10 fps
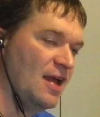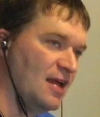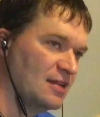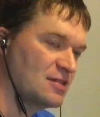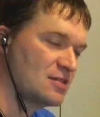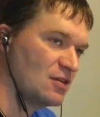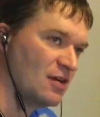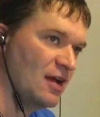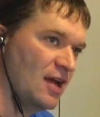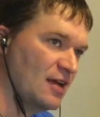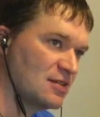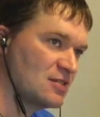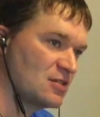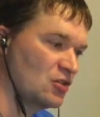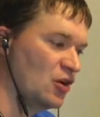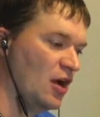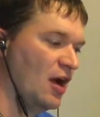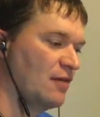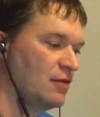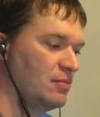Answer, answer,
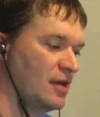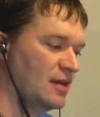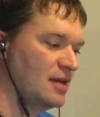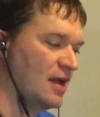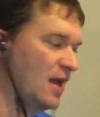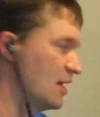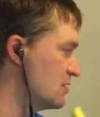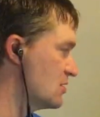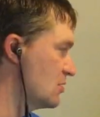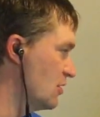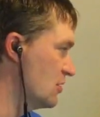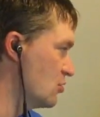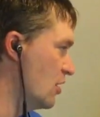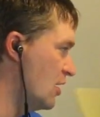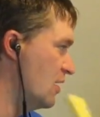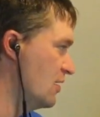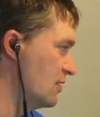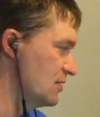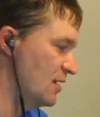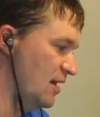I will play an answer and try not
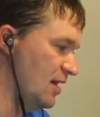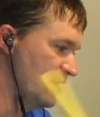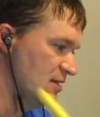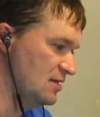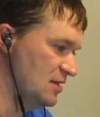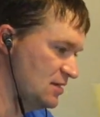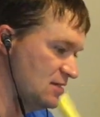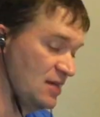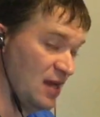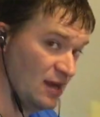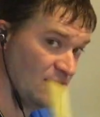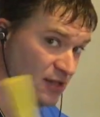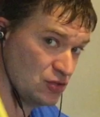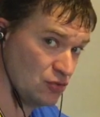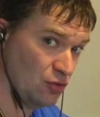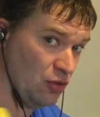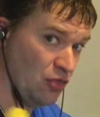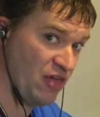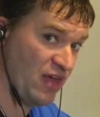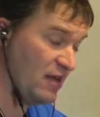to hesitate. Let's do the whole
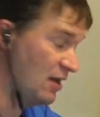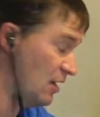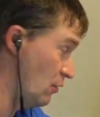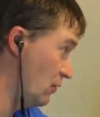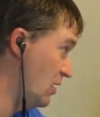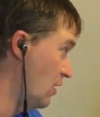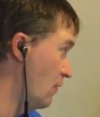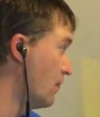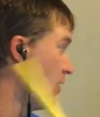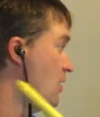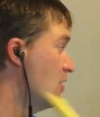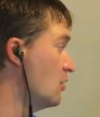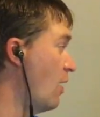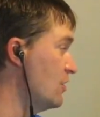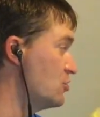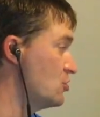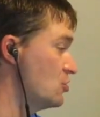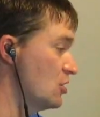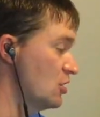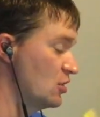thing. Here we go.
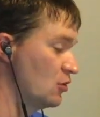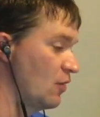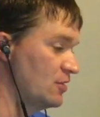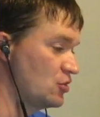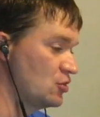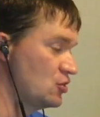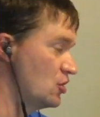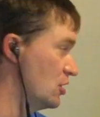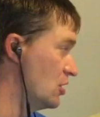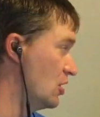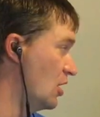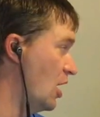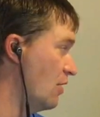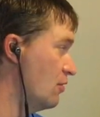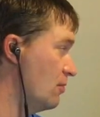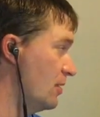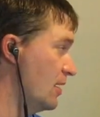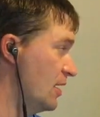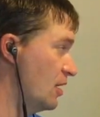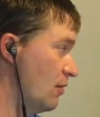Question, question, I will
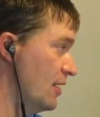play a